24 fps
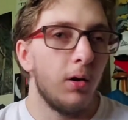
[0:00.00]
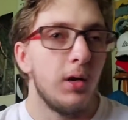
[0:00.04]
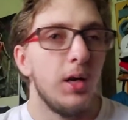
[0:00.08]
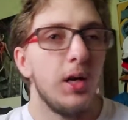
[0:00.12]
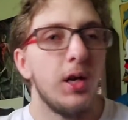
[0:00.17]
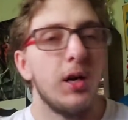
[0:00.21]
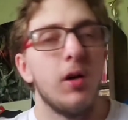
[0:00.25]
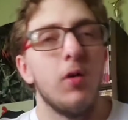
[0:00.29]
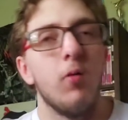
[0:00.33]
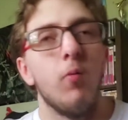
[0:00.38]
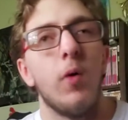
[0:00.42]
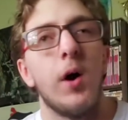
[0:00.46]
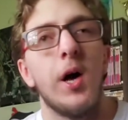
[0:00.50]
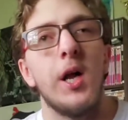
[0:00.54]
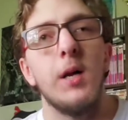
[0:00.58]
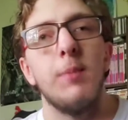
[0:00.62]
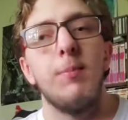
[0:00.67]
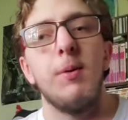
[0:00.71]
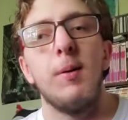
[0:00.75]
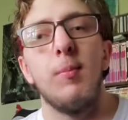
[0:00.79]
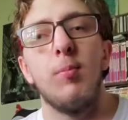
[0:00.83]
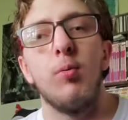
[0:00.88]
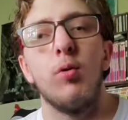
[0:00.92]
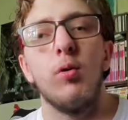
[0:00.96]
you know, why do
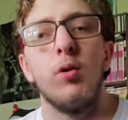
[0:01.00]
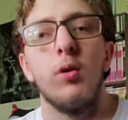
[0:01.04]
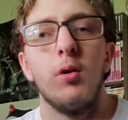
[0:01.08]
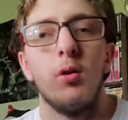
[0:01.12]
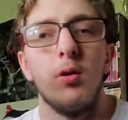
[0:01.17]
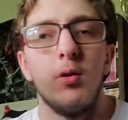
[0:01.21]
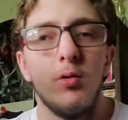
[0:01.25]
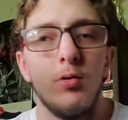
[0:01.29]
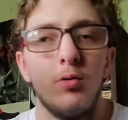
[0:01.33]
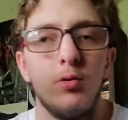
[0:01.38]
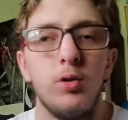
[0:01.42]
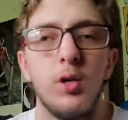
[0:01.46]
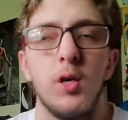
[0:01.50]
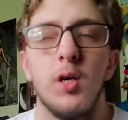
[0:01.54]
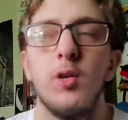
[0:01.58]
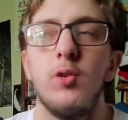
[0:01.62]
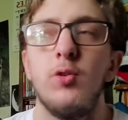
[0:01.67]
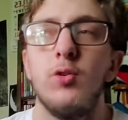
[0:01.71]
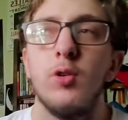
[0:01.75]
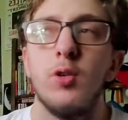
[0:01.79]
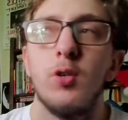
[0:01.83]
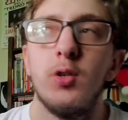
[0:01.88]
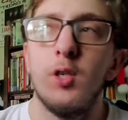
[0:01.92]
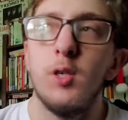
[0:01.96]
people
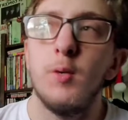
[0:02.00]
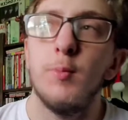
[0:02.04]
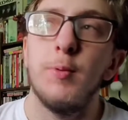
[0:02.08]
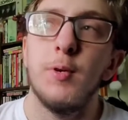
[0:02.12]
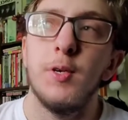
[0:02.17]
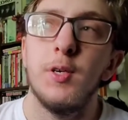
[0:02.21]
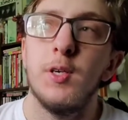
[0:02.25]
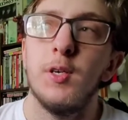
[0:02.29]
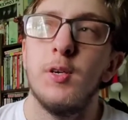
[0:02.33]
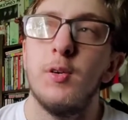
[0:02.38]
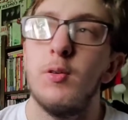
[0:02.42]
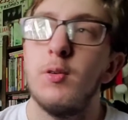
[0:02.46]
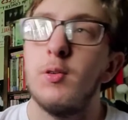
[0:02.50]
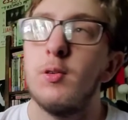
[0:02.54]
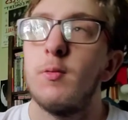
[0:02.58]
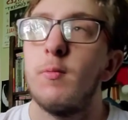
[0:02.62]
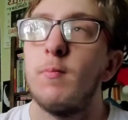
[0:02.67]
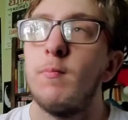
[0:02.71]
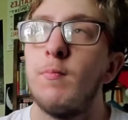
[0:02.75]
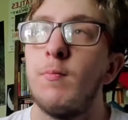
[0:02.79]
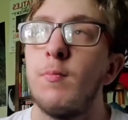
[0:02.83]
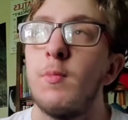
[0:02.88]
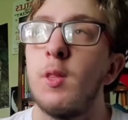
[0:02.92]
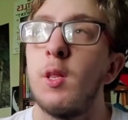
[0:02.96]
judge superheroes
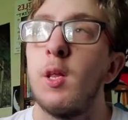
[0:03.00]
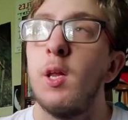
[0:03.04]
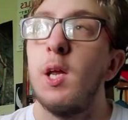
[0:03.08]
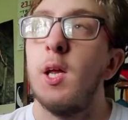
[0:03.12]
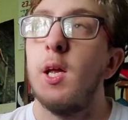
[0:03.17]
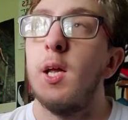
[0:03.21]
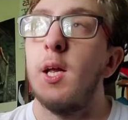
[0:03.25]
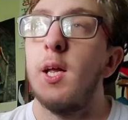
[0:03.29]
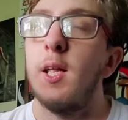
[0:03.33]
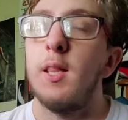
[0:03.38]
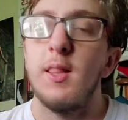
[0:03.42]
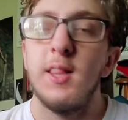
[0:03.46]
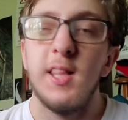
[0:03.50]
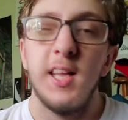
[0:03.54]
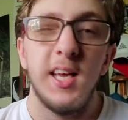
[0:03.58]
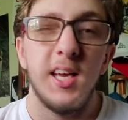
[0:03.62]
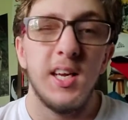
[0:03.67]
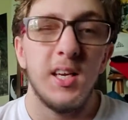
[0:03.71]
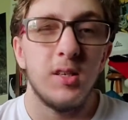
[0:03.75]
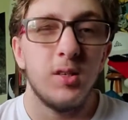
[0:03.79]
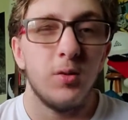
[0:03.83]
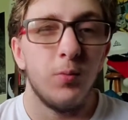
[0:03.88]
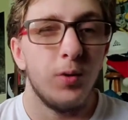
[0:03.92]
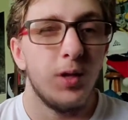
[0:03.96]
and
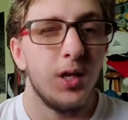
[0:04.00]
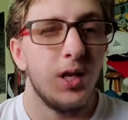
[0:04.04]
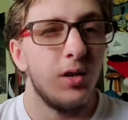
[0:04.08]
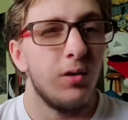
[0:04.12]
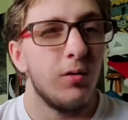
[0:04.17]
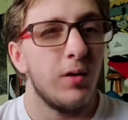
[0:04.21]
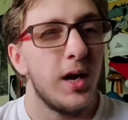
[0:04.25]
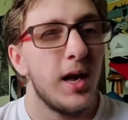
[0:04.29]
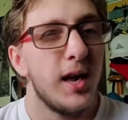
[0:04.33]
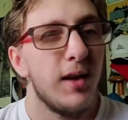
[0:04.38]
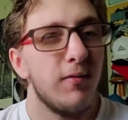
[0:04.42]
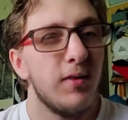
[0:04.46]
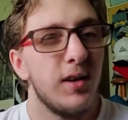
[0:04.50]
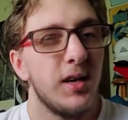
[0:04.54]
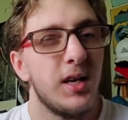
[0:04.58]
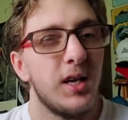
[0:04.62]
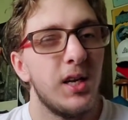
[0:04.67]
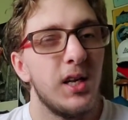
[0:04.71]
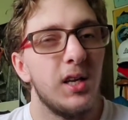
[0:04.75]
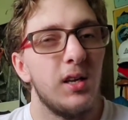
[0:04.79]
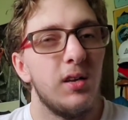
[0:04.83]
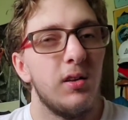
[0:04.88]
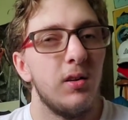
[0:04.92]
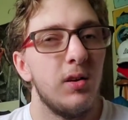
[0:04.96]
things when they don't have
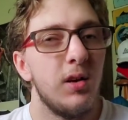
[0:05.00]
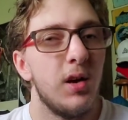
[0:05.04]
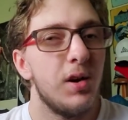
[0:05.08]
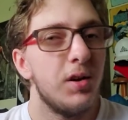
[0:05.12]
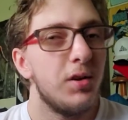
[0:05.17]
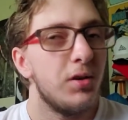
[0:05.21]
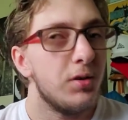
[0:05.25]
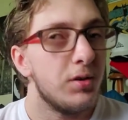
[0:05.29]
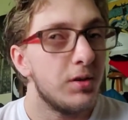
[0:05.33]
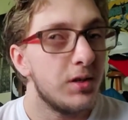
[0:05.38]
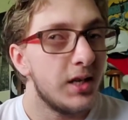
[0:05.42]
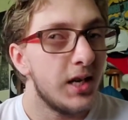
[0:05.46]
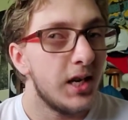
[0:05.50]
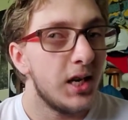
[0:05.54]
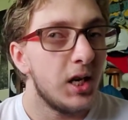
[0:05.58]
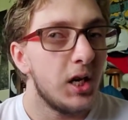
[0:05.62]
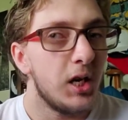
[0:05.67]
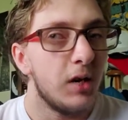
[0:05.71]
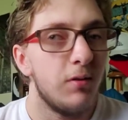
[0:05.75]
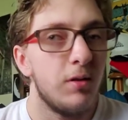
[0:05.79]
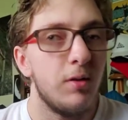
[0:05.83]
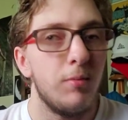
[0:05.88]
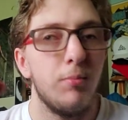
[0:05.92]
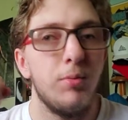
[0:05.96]
like an
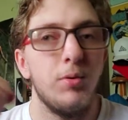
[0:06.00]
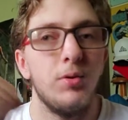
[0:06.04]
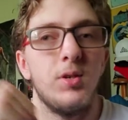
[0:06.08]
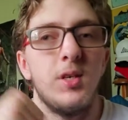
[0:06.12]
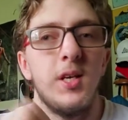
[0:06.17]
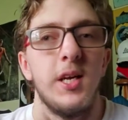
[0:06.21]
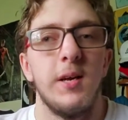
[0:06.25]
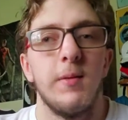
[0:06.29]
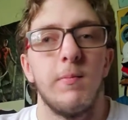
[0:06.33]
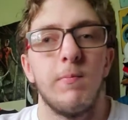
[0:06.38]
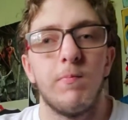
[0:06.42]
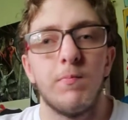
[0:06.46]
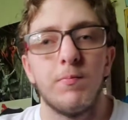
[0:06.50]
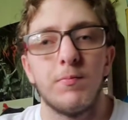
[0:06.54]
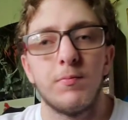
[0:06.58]
understanding of them per se?